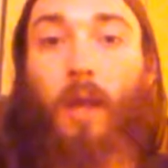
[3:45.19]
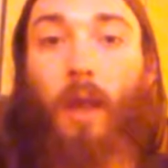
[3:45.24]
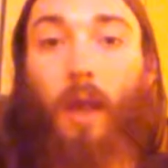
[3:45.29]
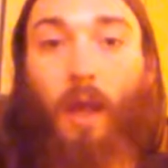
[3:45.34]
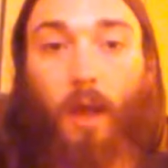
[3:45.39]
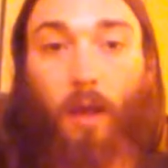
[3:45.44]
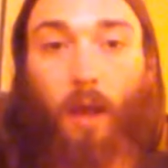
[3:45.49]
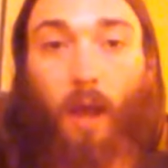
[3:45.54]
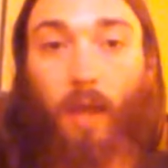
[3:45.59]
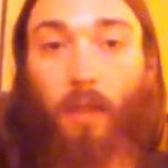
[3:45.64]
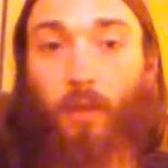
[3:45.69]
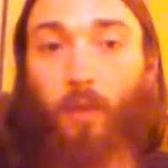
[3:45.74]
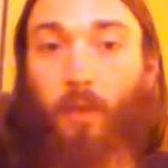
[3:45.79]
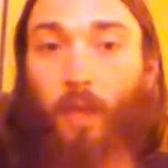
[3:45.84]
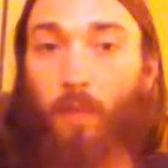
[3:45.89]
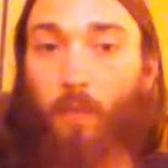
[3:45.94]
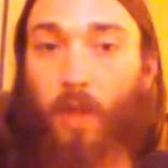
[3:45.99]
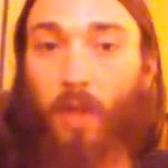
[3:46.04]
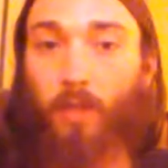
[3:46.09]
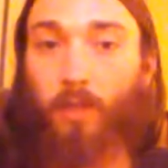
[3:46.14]
And I think
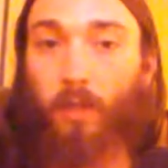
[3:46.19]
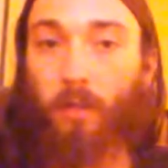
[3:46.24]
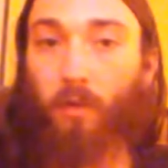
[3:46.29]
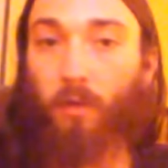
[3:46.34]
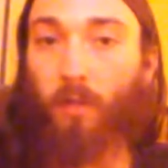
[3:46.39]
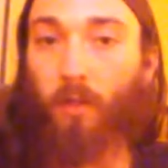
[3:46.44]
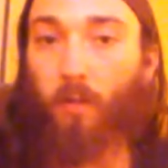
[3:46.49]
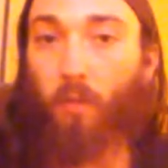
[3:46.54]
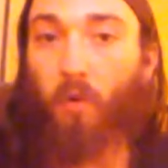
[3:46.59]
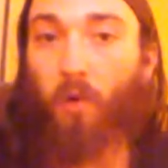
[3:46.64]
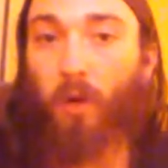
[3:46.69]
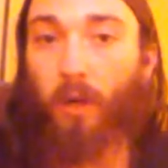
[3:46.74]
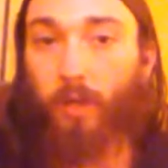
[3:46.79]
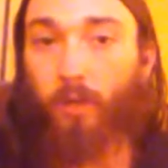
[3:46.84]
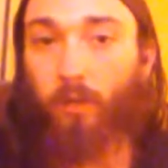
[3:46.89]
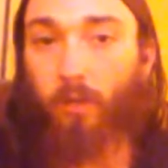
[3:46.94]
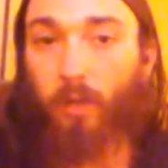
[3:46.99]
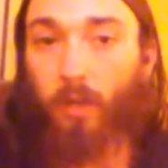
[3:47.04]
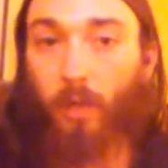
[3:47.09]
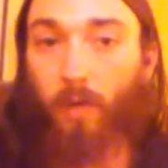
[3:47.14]
that makes it a little more
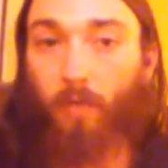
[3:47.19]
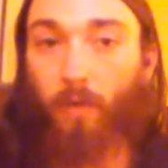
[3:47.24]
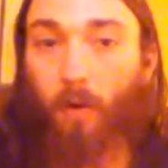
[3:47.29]
interesting